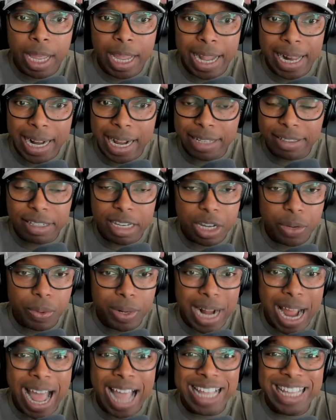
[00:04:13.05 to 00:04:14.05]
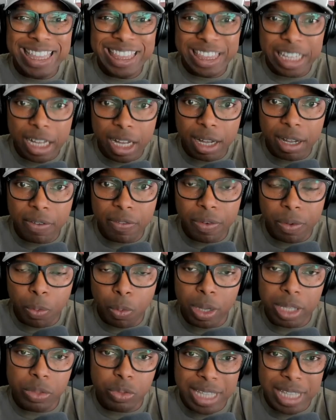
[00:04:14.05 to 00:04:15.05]
And I tell you what, I love
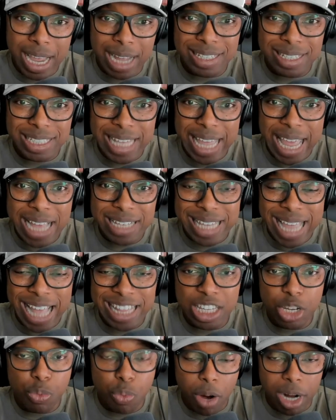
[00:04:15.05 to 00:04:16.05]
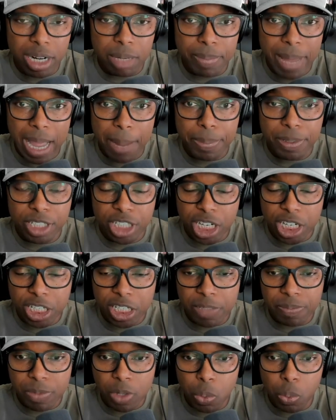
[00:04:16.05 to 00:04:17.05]
what Texas has at the running back
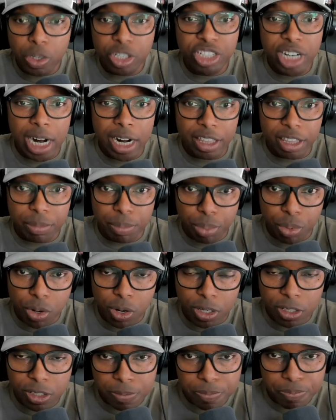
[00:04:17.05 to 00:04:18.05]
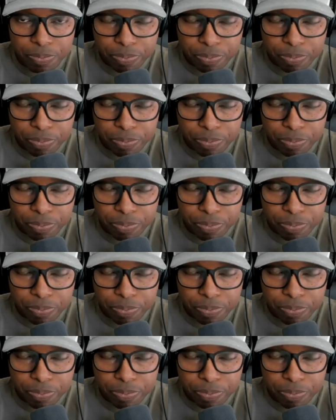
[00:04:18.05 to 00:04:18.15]
position with Jonathan Brooks.